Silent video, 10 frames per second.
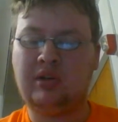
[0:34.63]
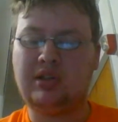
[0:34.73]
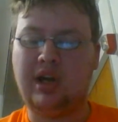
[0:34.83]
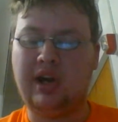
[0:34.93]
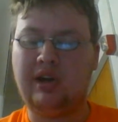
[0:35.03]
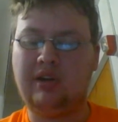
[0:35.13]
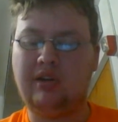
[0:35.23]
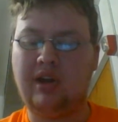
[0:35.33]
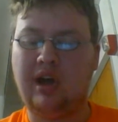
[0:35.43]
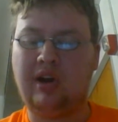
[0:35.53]
site
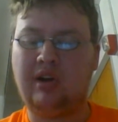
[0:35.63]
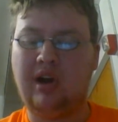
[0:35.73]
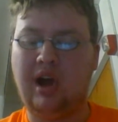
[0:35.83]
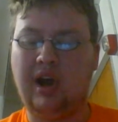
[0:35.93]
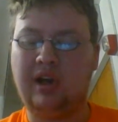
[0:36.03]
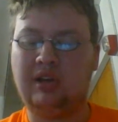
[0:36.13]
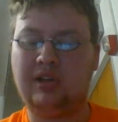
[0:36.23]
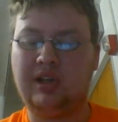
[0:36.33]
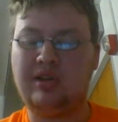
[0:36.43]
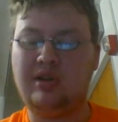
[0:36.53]
that I
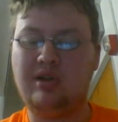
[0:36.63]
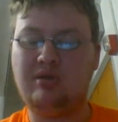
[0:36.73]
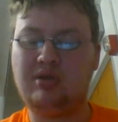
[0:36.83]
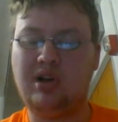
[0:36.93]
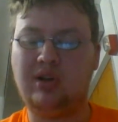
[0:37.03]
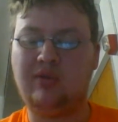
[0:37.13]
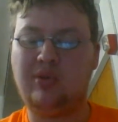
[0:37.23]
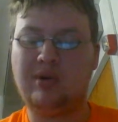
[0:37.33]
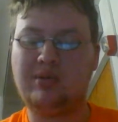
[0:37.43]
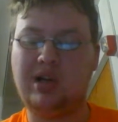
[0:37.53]
like to use called
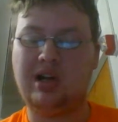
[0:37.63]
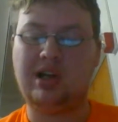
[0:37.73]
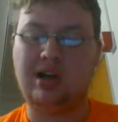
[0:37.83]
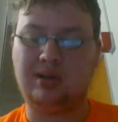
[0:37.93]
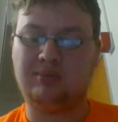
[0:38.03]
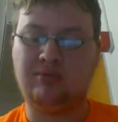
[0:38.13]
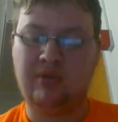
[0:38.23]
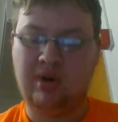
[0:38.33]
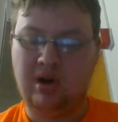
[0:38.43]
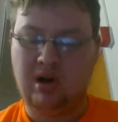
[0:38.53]
Forbes.com.
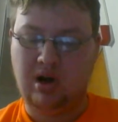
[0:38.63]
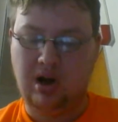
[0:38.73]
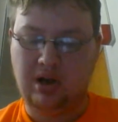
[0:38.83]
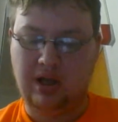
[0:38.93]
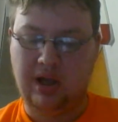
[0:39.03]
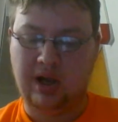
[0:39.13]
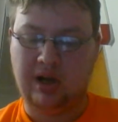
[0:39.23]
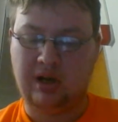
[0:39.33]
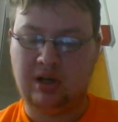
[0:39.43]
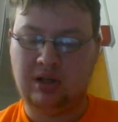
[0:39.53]
Okay,
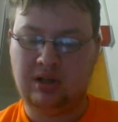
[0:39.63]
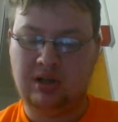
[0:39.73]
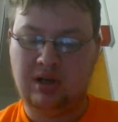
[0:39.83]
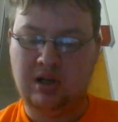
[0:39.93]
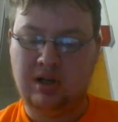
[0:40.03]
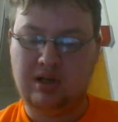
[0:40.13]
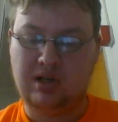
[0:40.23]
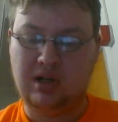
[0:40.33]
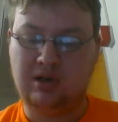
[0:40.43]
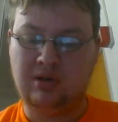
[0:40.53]

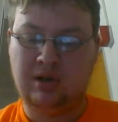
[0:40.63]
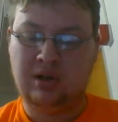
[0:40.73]
so